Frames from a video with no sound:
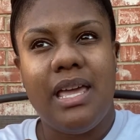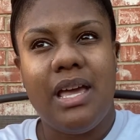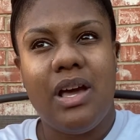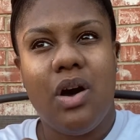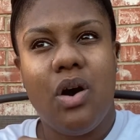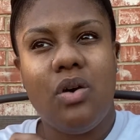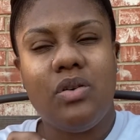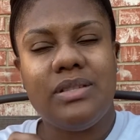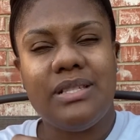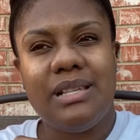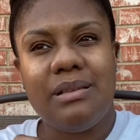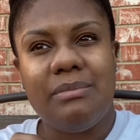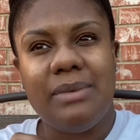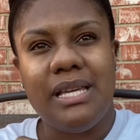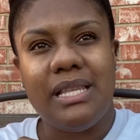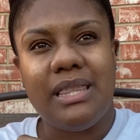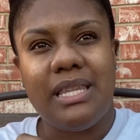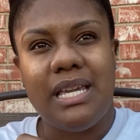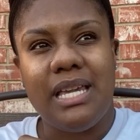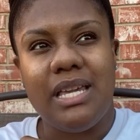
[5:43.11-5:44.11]

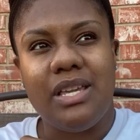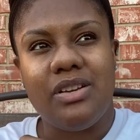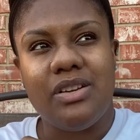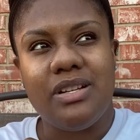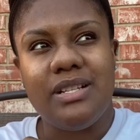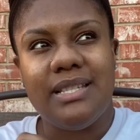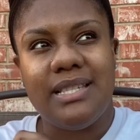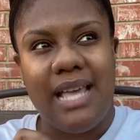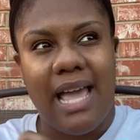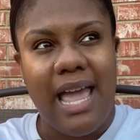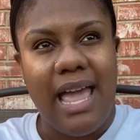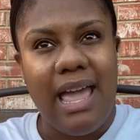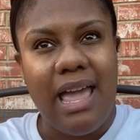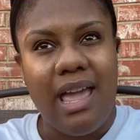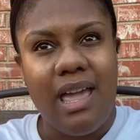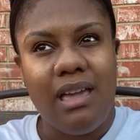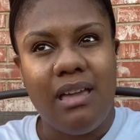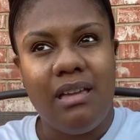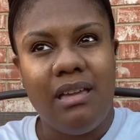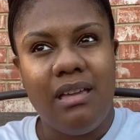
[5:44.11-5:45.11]
ultimately you're
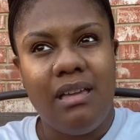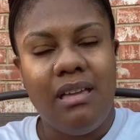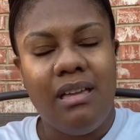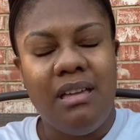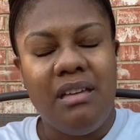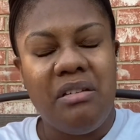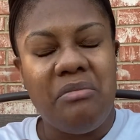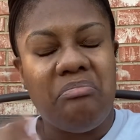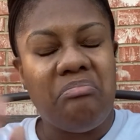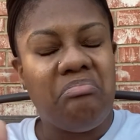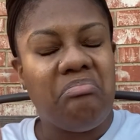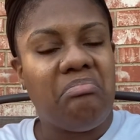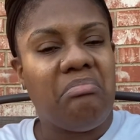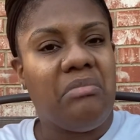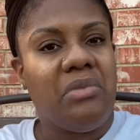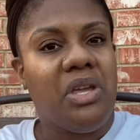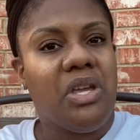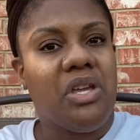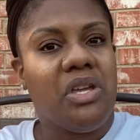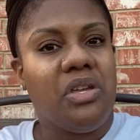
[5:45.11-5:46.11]
saying
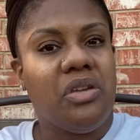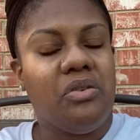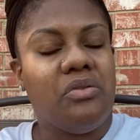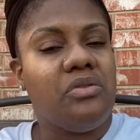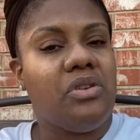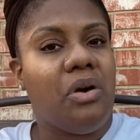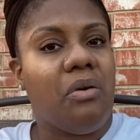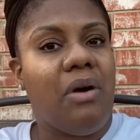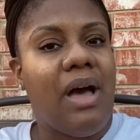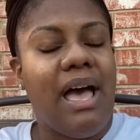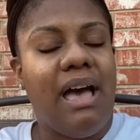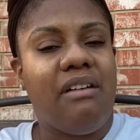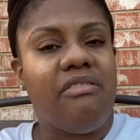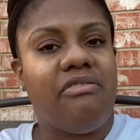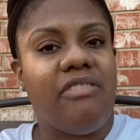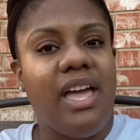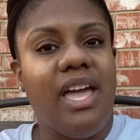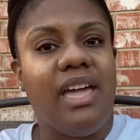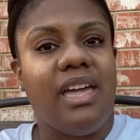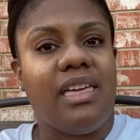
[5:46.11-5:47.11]
you don't have
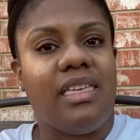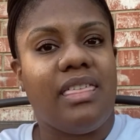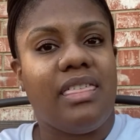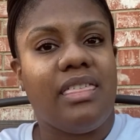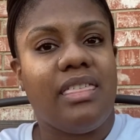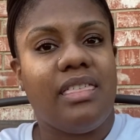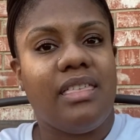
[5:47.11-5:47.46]
faith.